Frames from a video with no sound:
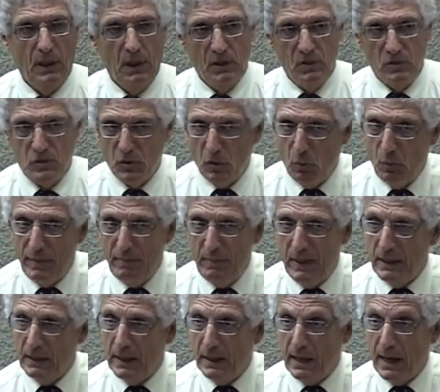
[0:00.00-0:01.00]
So we
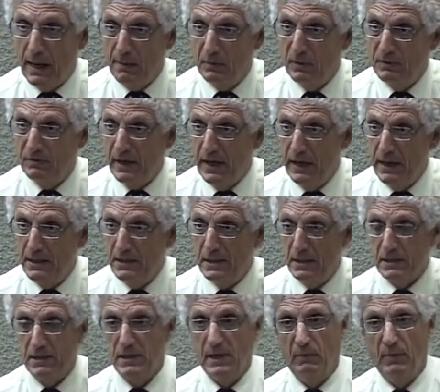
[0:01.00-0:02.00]
pick a couple of
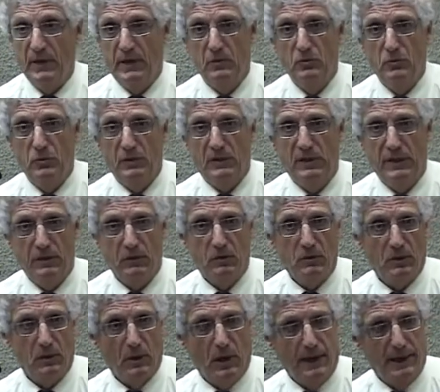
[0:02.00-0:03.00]
cases that we can do
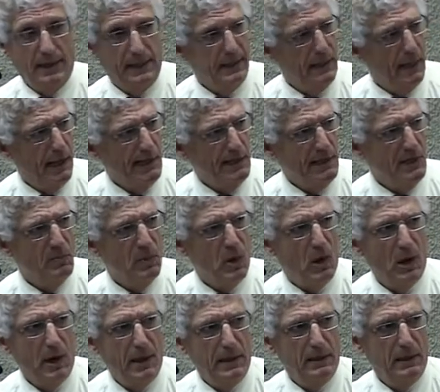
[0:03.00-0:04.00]
clinical on. And the idea
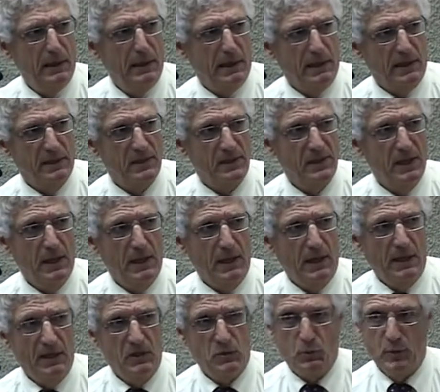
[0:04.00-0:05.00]
behind this
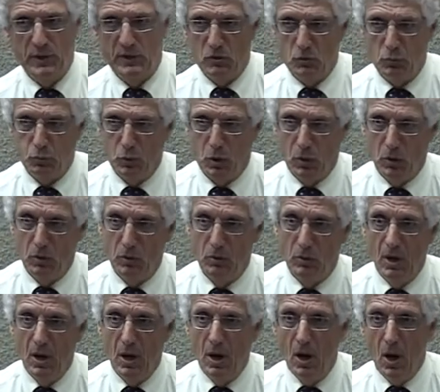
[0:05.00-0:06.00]
is we
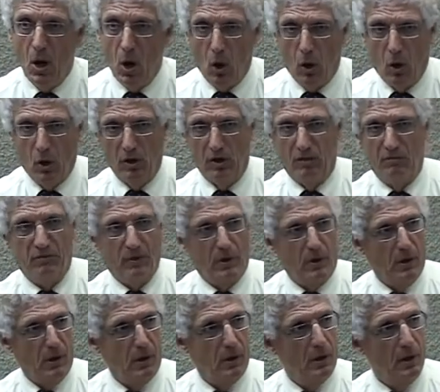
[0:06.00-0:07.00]
throw all of
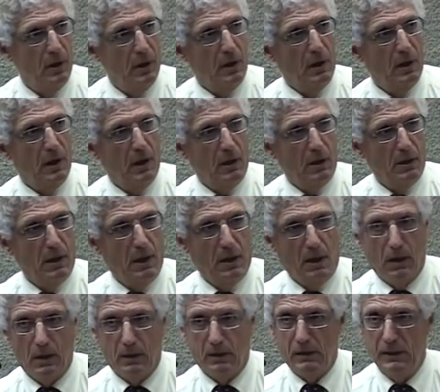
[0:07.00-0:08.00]

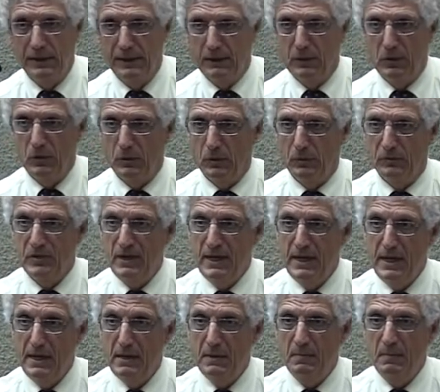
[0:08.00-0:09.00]
our clinical
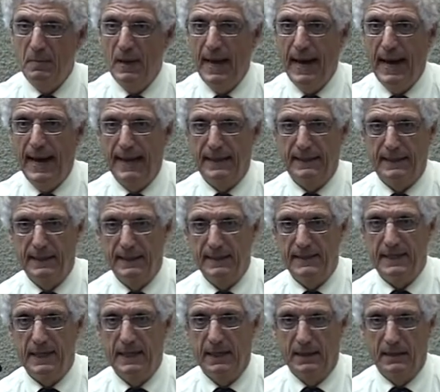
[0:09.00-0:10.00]
team at
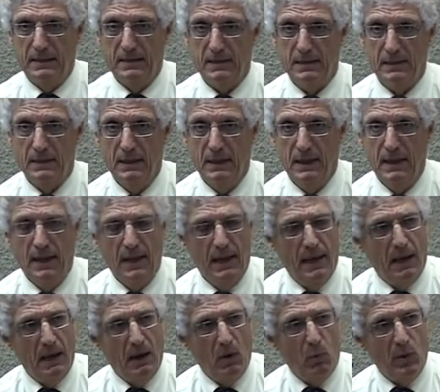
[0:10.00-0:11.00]
these kids.
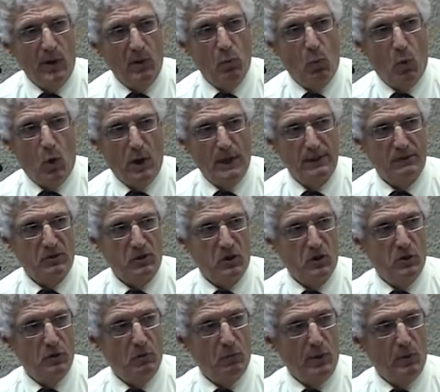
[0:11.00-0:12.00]
We want
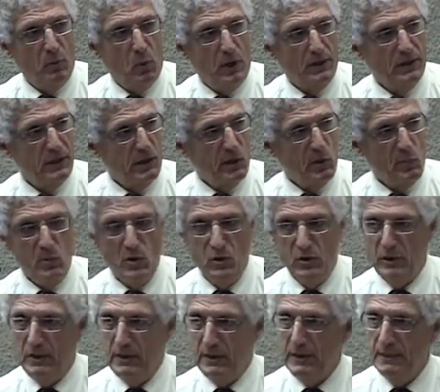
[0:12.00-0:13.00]
the
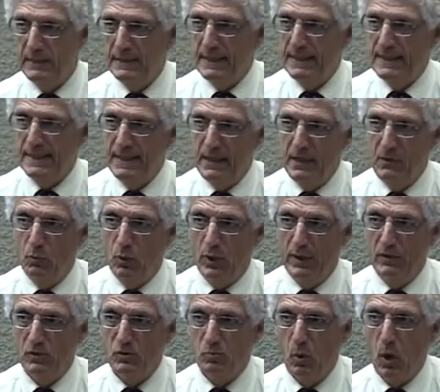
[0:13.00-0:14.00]
community to see
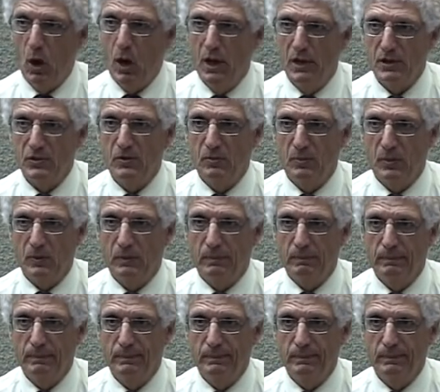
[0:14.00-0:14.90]
what is possible.